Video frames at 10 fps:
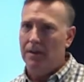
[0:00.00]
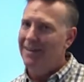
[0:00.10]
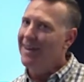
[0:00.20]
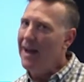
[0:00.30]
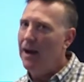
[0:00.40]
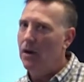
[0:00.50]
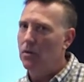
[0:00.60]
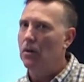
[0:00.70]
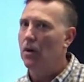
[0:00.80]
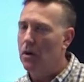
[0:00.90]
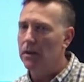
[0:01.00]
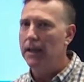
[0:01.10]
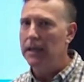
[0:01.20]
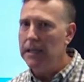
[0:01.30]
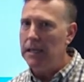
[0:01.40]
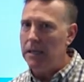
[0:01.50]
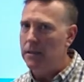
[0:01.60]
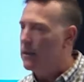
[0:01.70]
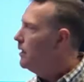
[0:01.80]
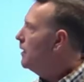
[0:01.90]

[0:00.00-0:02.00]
Now, all I need